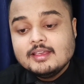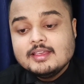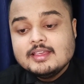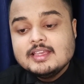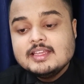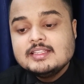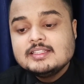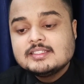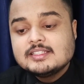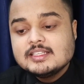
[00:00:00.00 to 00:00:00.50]

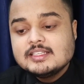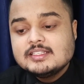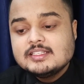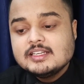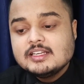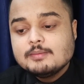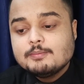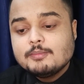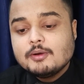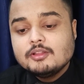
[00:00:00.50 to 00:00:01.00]
He
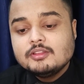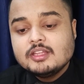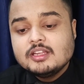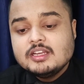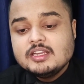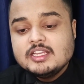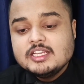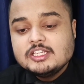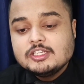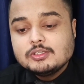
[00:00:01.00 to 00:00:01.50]
insisted upon
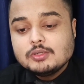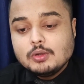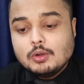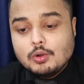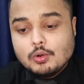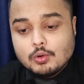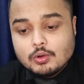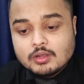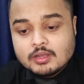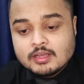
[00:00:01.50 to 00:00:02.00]
the need to
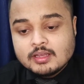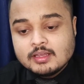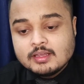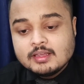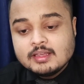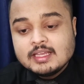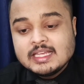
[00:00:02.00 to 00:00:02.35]
look,